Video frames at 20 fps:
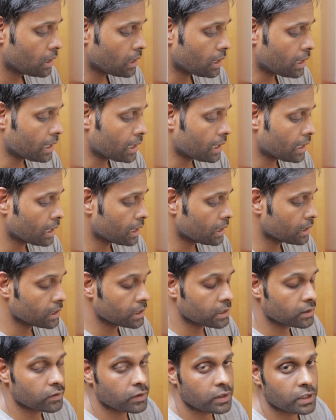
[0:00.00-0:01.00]
and
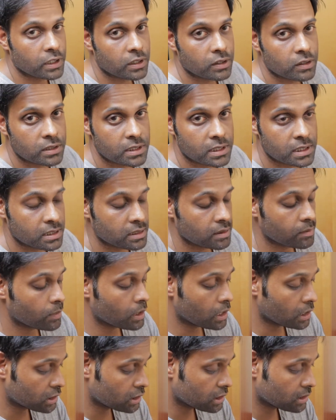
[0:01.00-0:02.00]
it reduces the
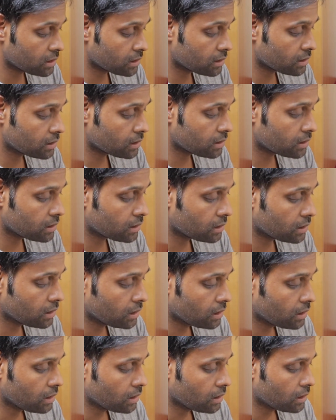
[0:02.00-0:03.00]
margins,
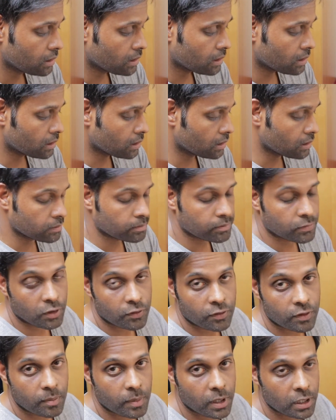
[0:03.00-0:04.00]

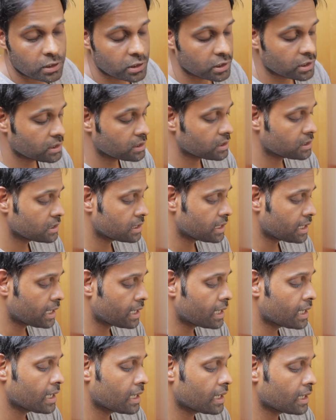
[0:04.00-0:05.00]
profit margins.
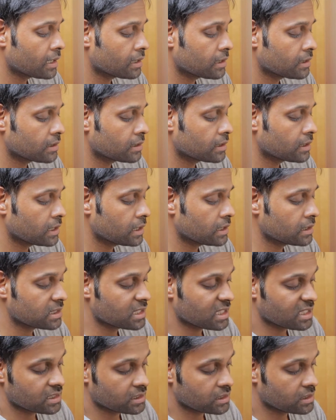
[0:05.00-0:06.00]
And he
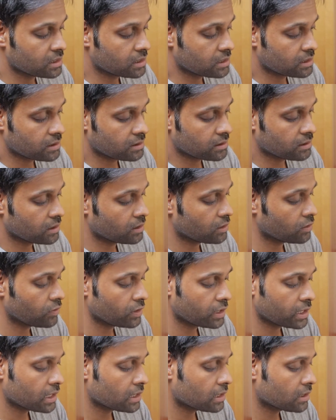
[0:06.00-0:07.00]
says, you know,
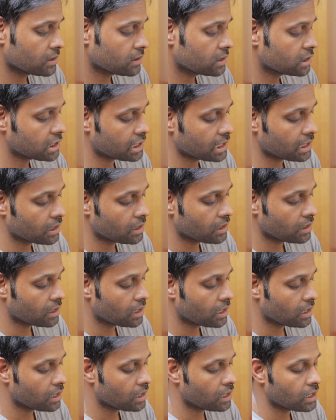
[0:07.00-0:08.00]
we can sell
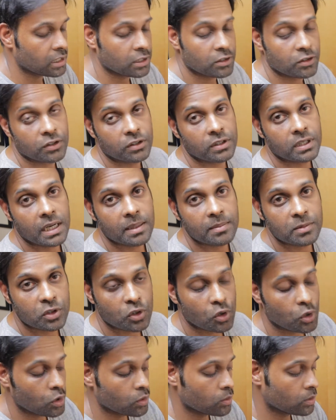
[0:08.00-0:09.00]
100 times
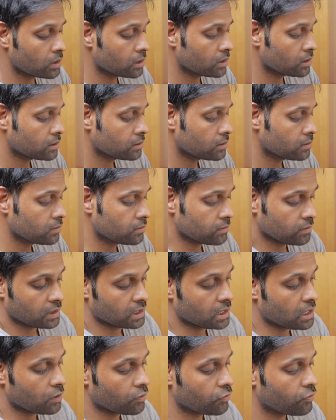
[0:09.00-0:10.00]
over
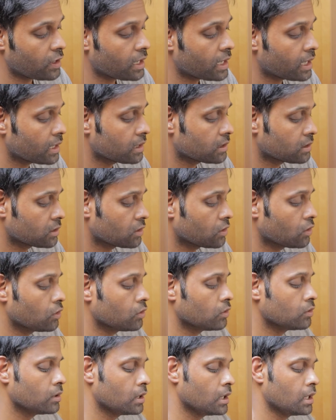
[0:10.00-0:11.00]
without finance.
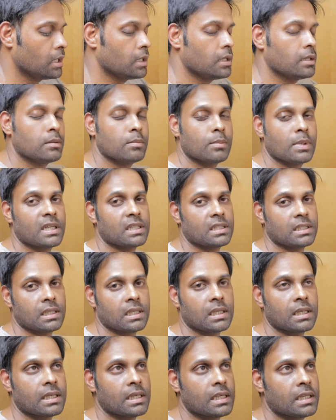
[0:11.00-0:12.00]
So
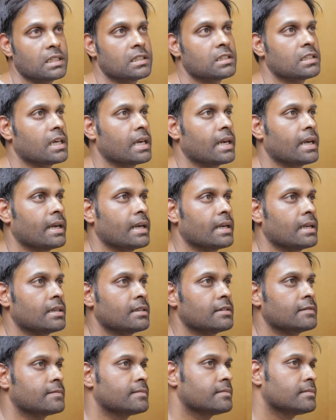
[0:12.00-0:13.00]
basically he's
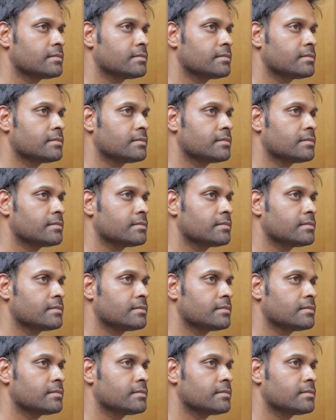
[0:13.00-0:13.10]
saying